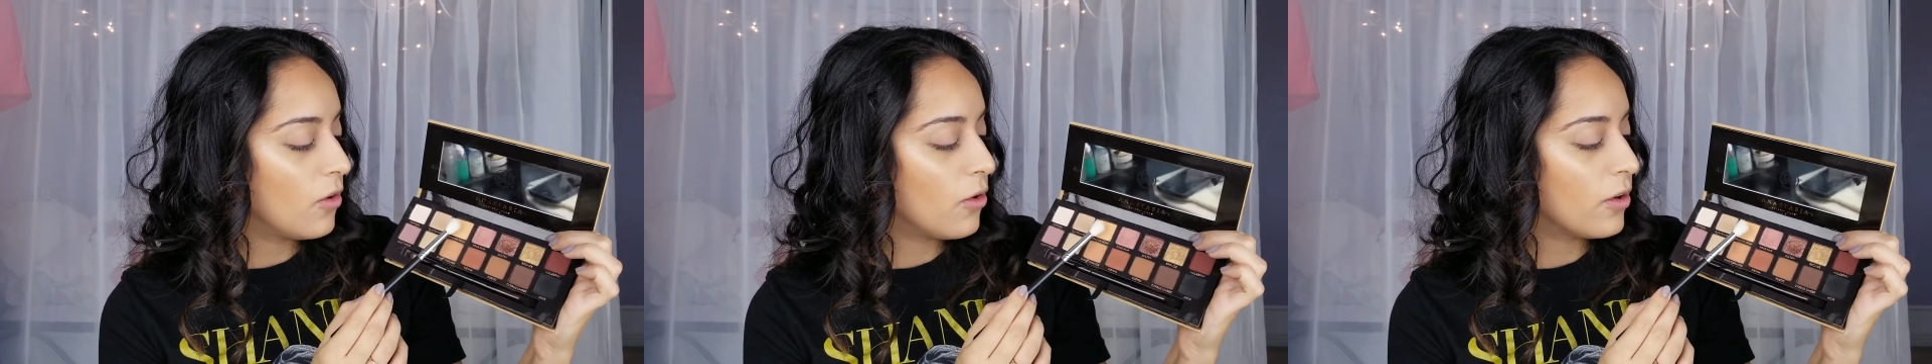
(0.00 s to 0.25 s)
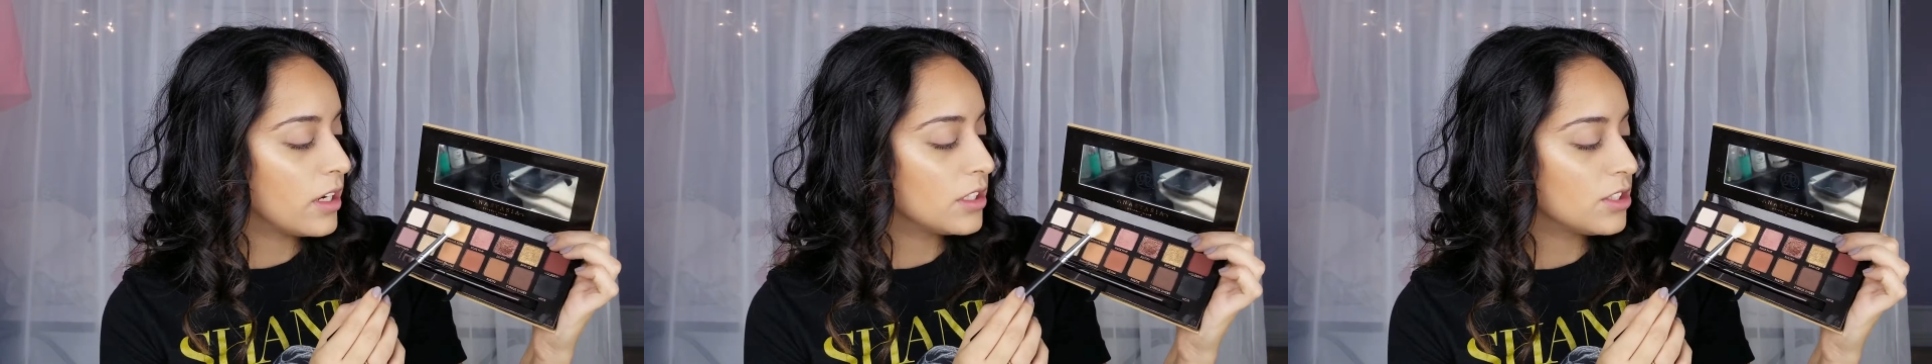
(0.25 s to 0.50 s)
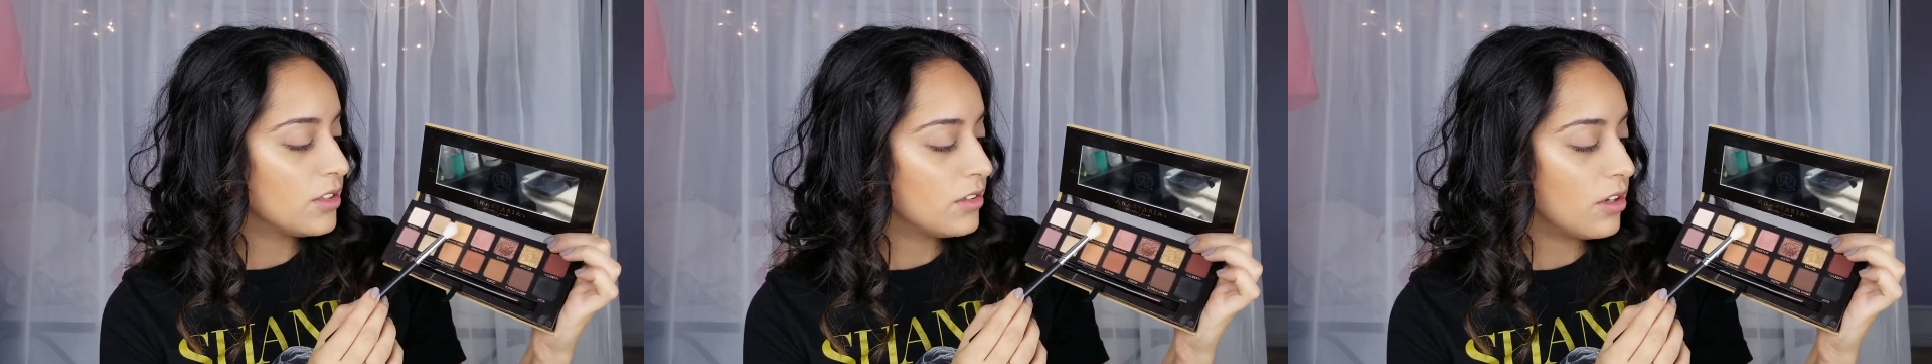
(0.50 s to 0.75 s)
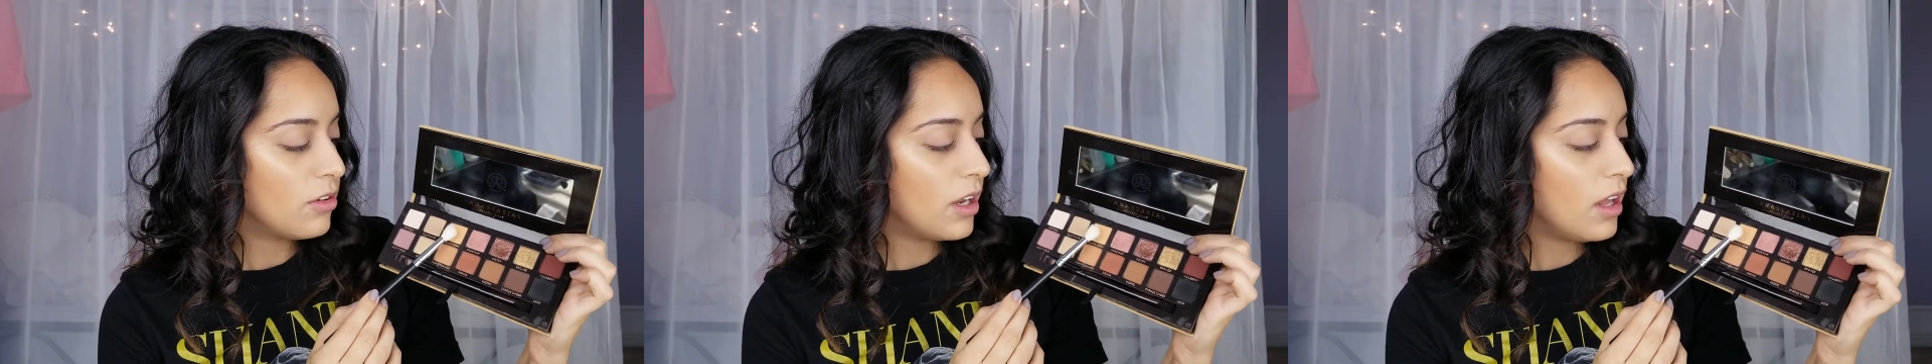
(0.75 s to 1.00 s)
Orange
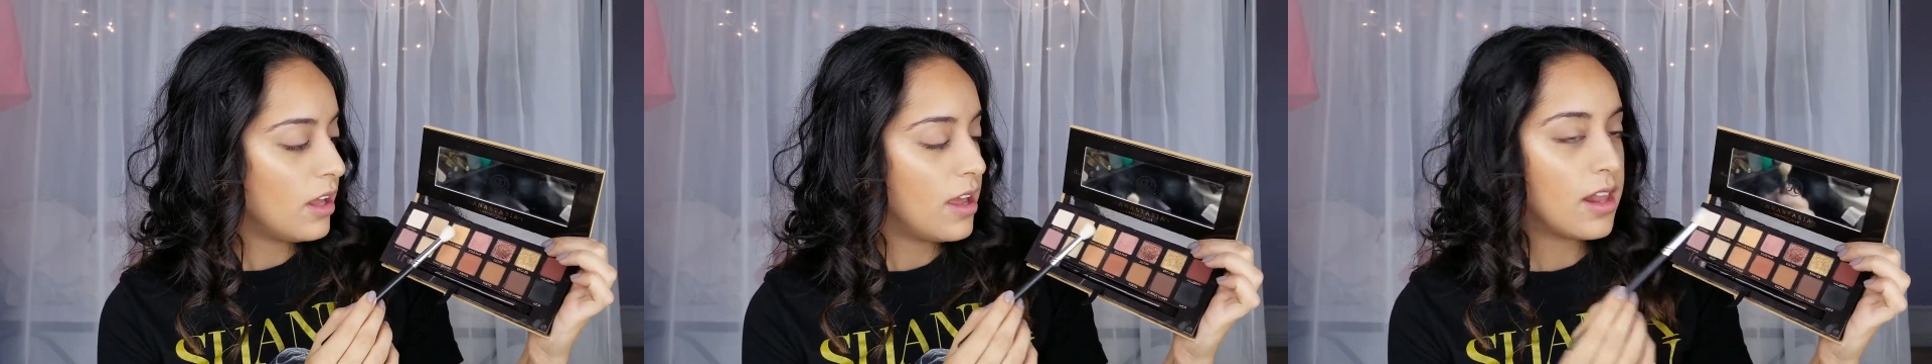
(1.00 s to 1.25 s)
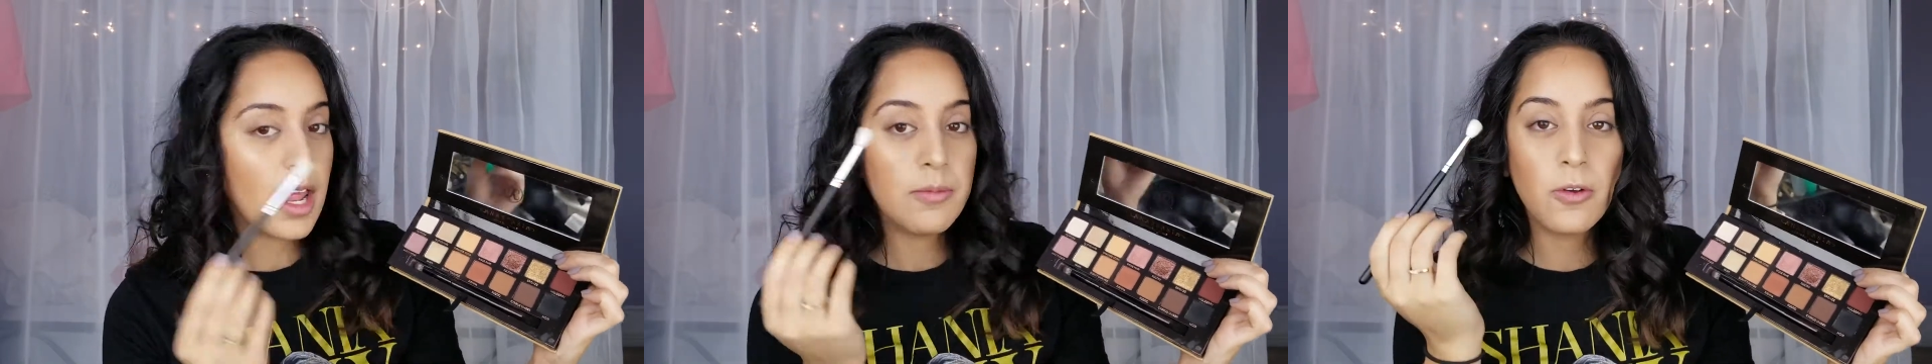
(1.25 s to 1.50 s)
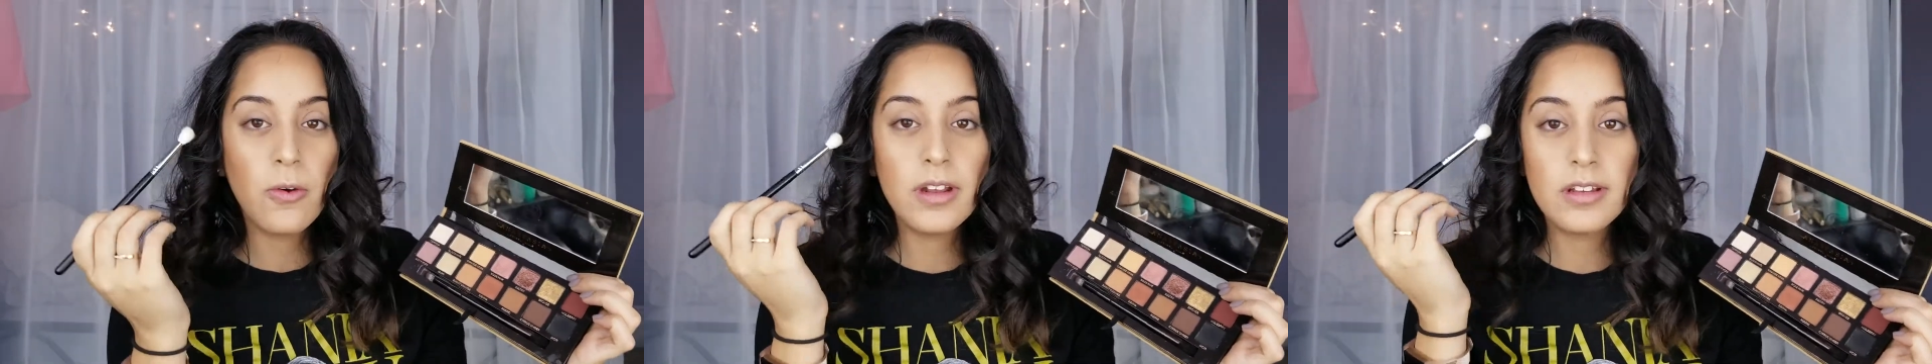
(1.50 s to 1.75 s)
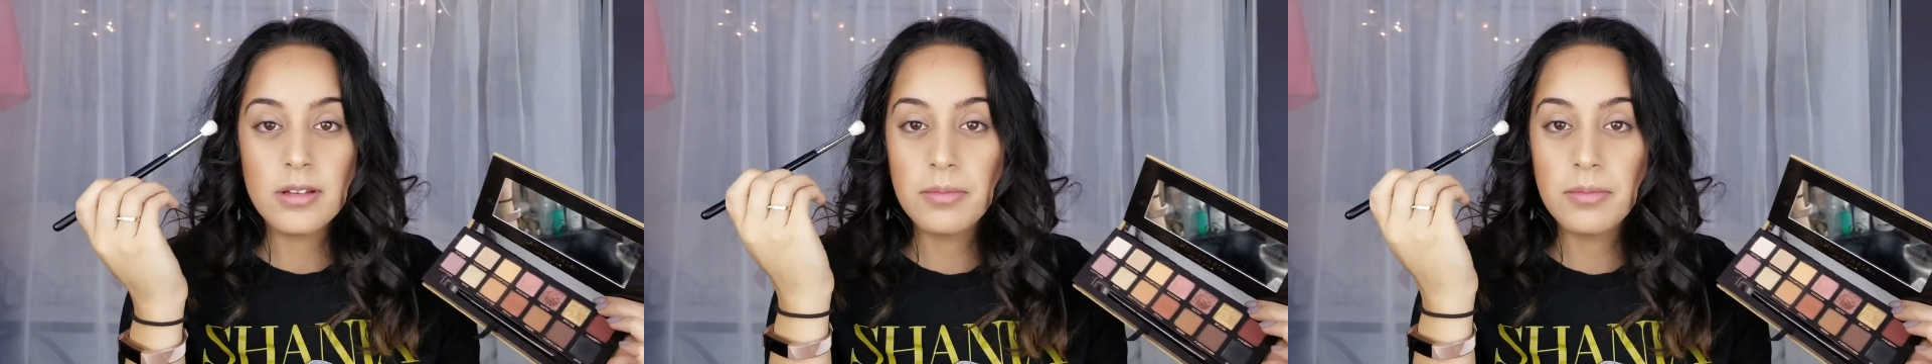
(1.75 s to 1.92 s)
Soda and I'm going to